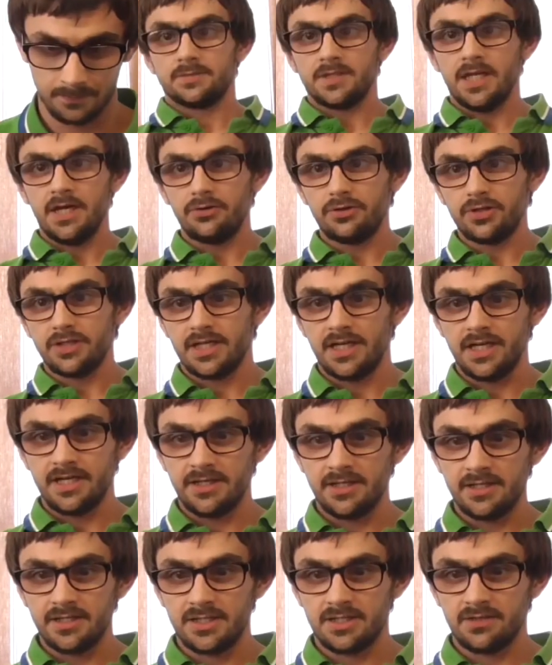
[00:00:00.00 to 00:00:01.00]
Now,
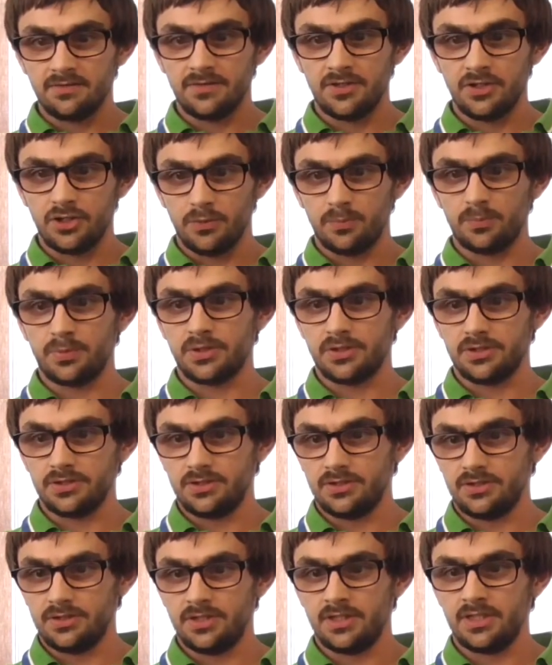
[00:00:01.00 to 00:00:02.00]
regardless of the
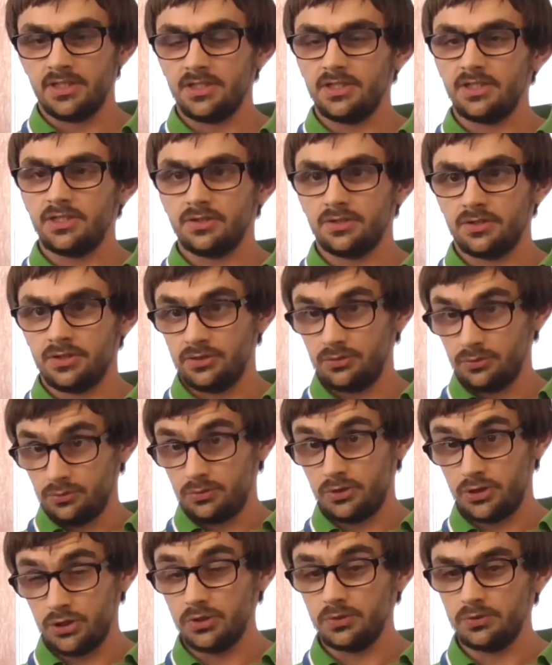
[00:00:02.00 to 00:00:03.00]
options that
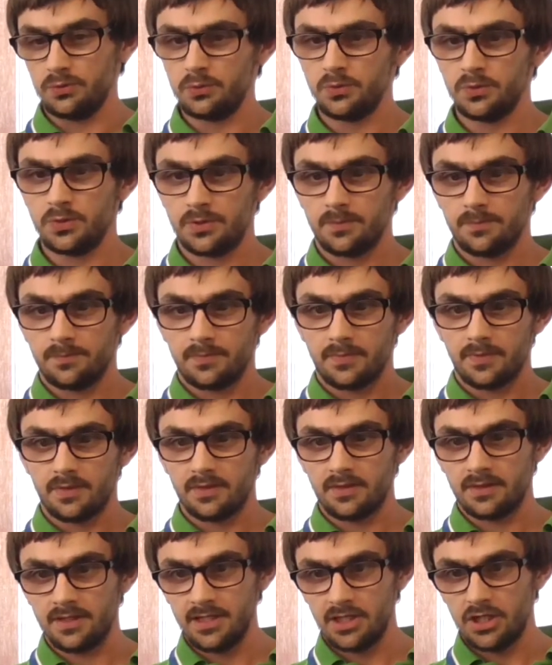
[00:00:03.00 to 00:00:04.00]
you choose,
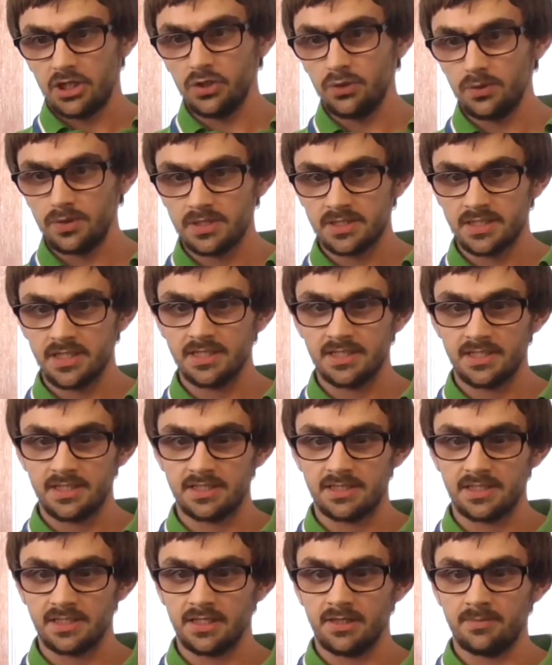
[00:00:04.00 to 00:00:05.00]
the encoder
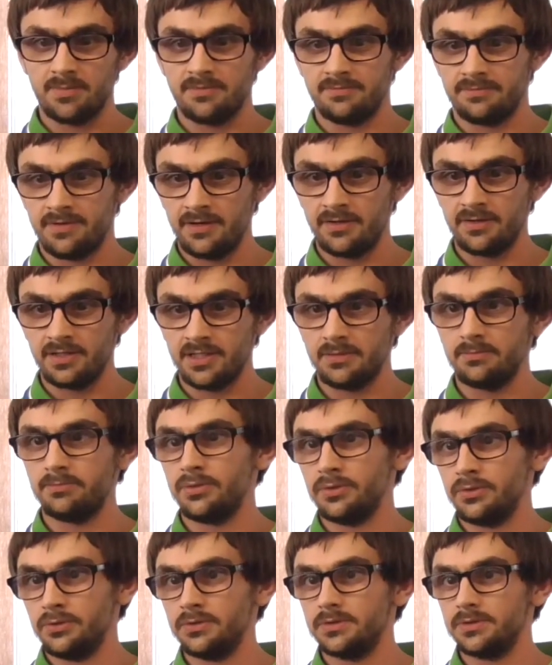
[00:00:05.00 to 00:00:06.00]
settings are going to be very
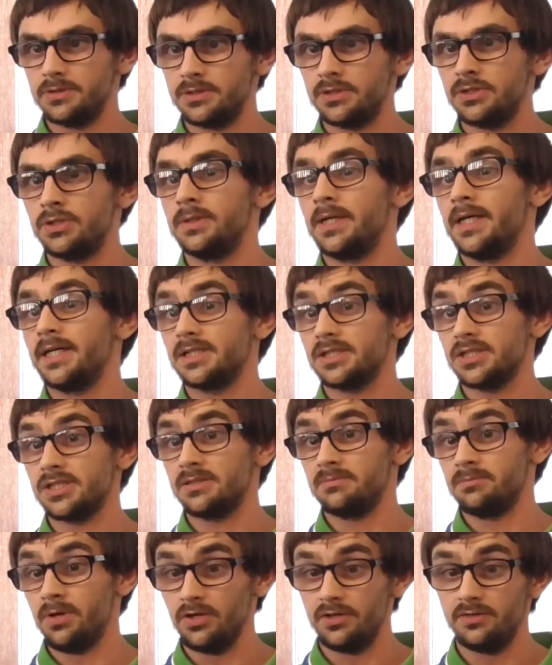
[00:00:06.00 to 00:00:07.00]
important to
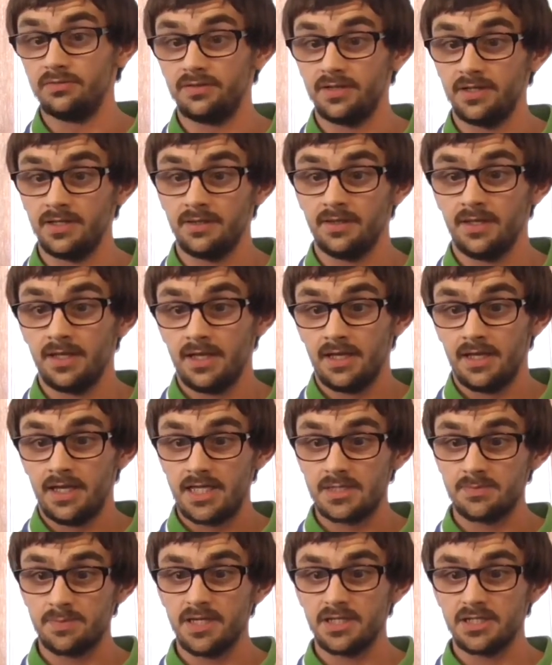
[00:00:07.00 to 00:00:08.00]
actually modify,
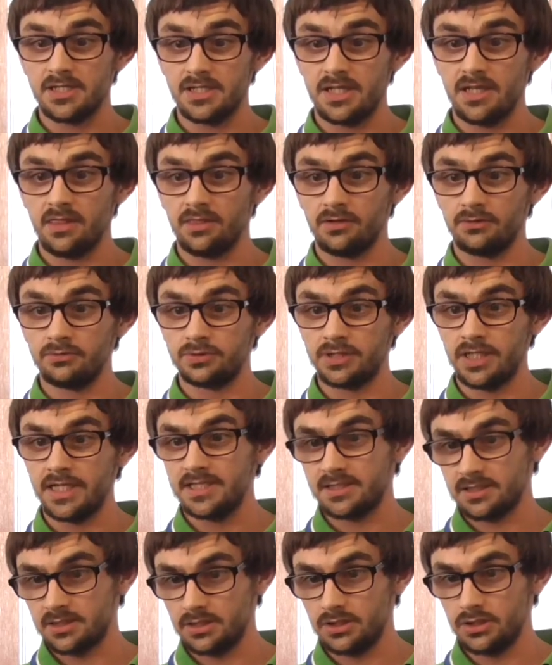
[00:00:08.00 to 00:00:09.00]
especially the
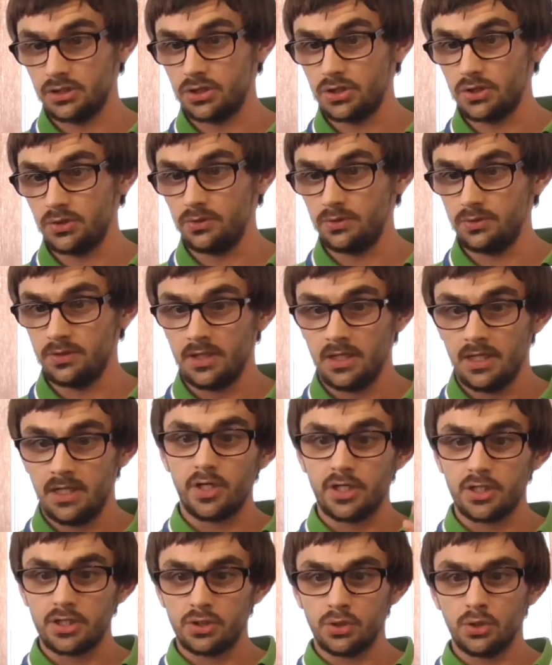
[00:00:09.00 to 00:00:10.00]
rate control.
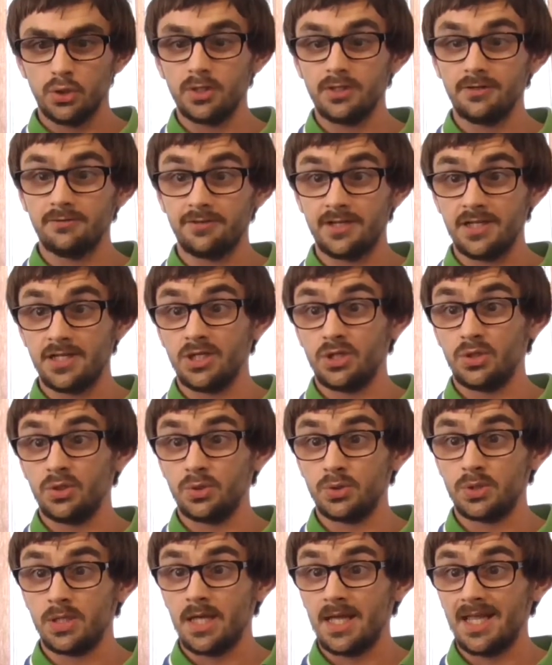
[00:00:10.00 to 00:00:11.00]
When recording
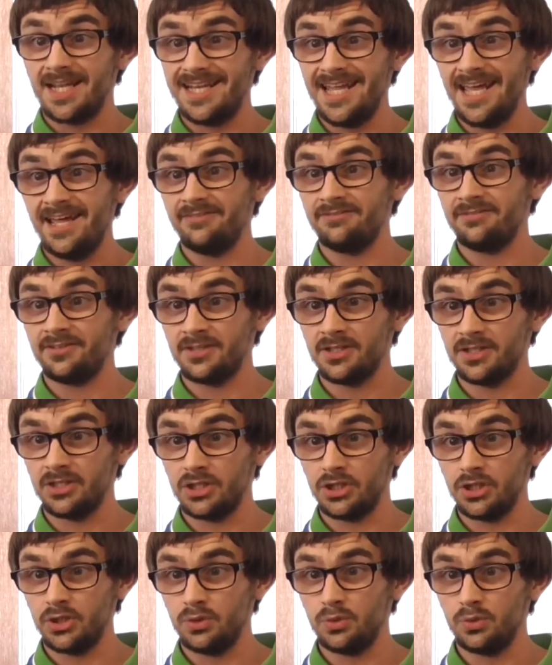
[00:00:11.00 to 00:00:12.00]
videos, never
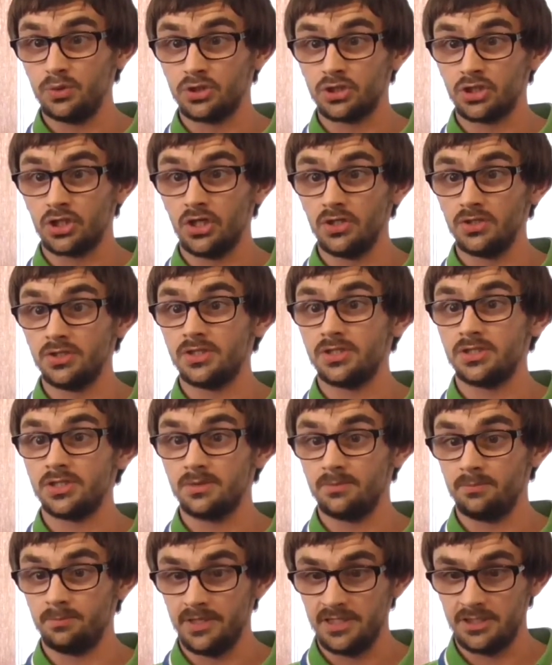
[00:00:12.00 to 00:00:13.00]
use
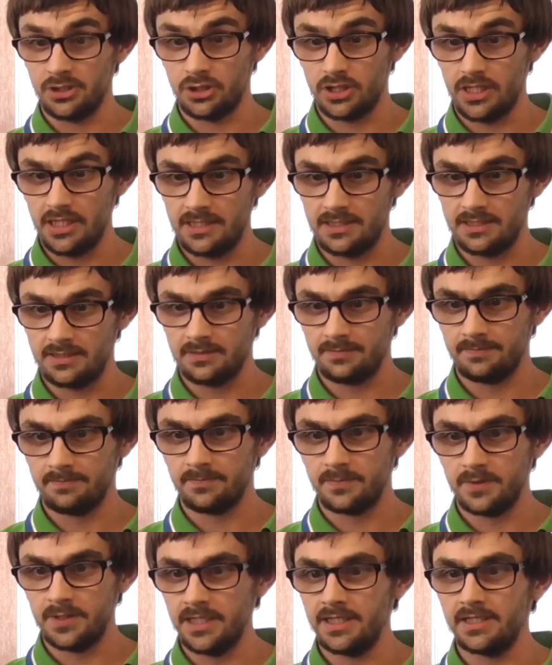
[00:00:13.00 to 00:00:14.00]
constant bitrate,
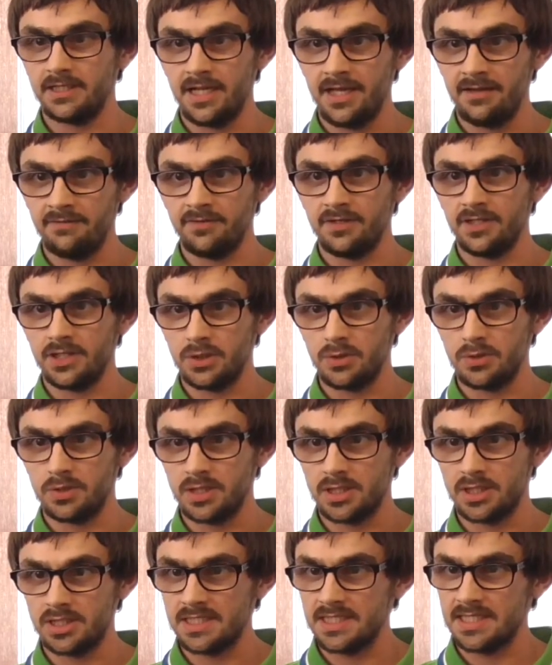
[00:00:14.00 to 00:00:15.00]
right? Never
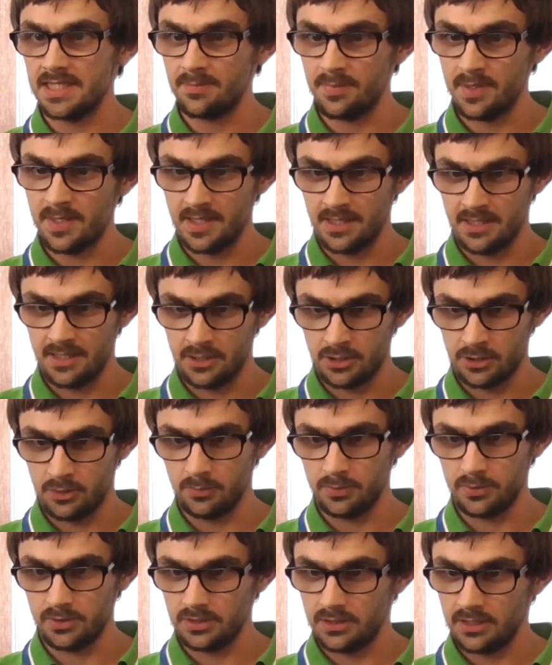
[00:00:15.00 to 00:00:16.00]
use a CBR
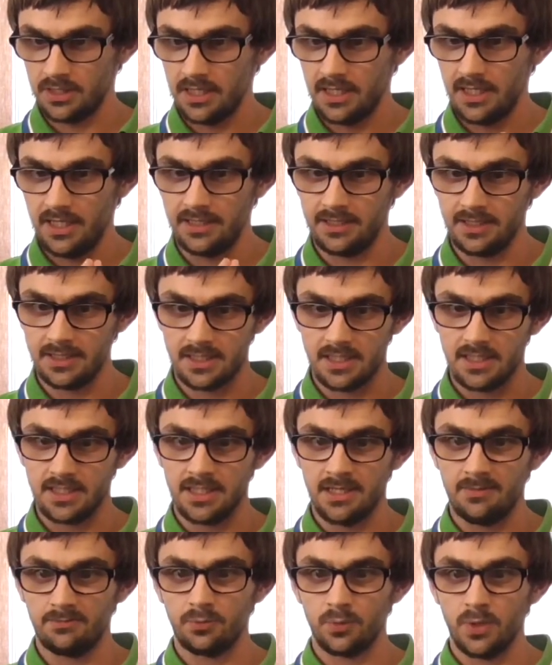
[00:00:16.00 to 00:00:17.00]
option. It doesn't
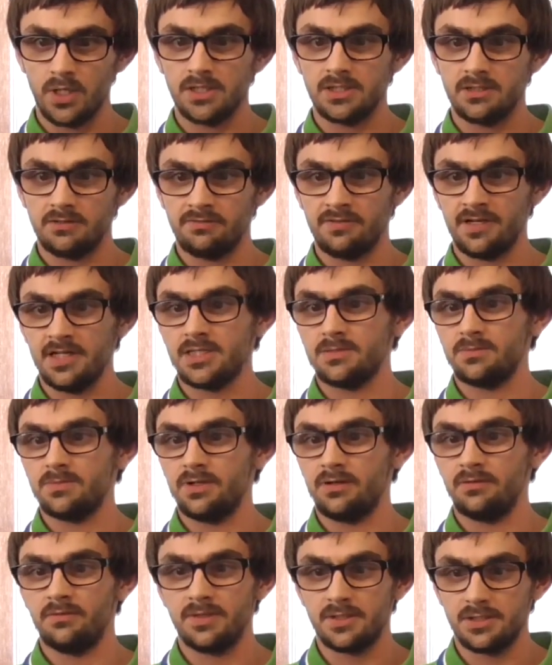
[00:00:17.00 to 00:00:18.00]
adapt well to fast
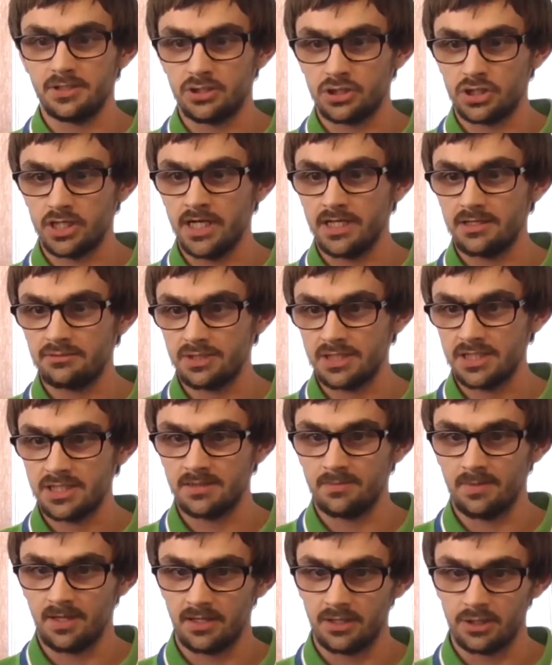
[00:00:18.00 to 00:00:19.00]
movements, and trying to
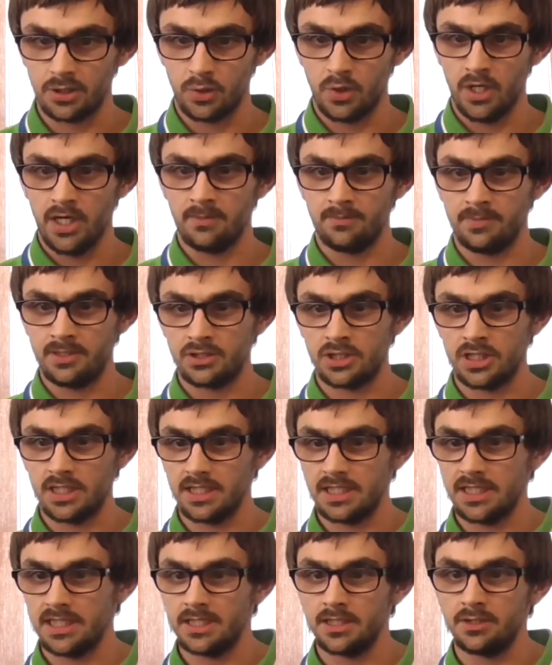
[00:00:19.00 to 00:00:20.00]
estimate the required
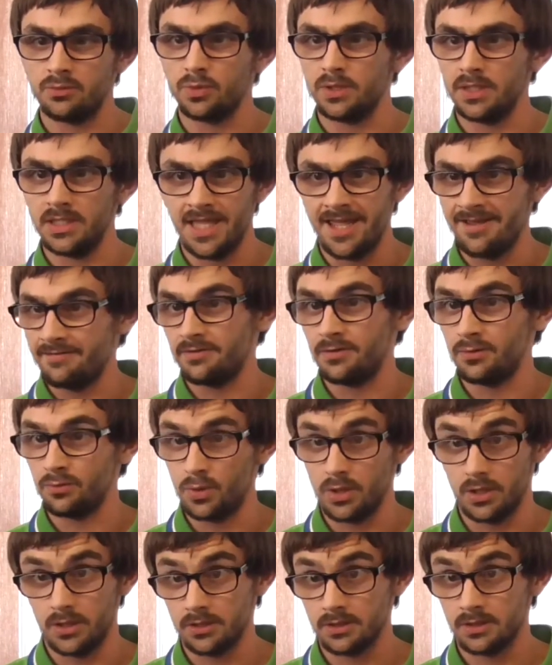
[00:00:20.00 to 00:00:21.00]
bitrate needed will never
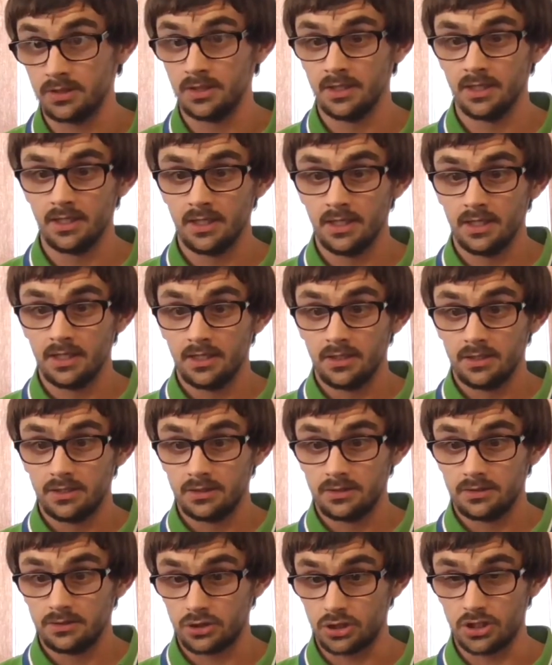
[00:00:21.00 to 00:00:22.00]
work.
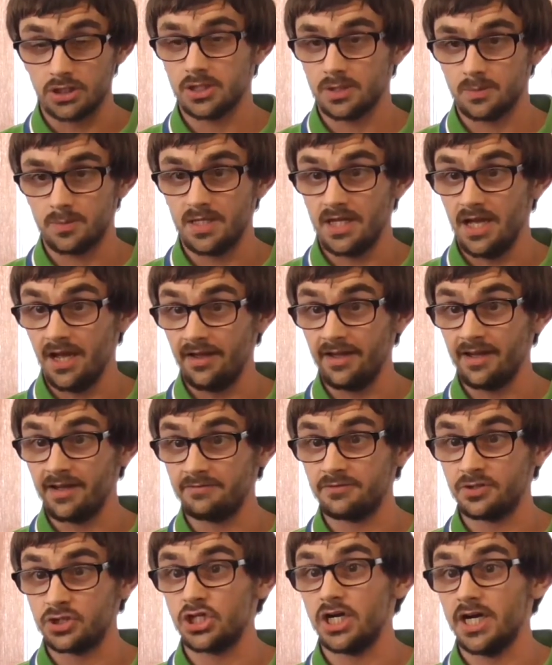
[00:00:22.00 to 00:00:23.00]
Trust me, I
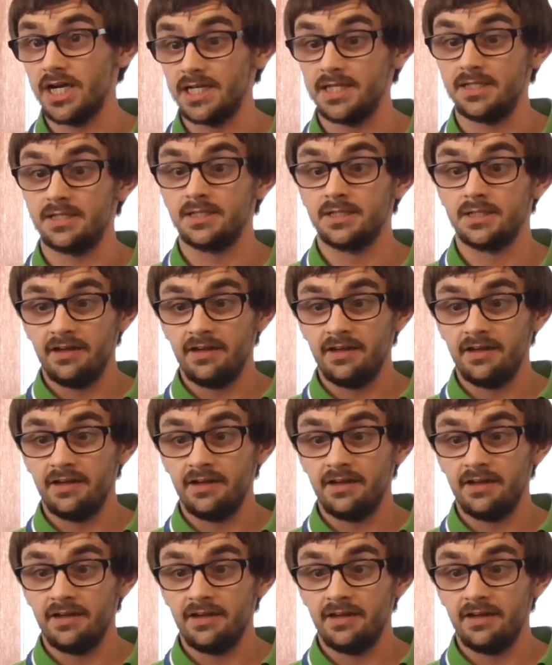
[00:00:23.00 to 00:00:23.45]
have tried.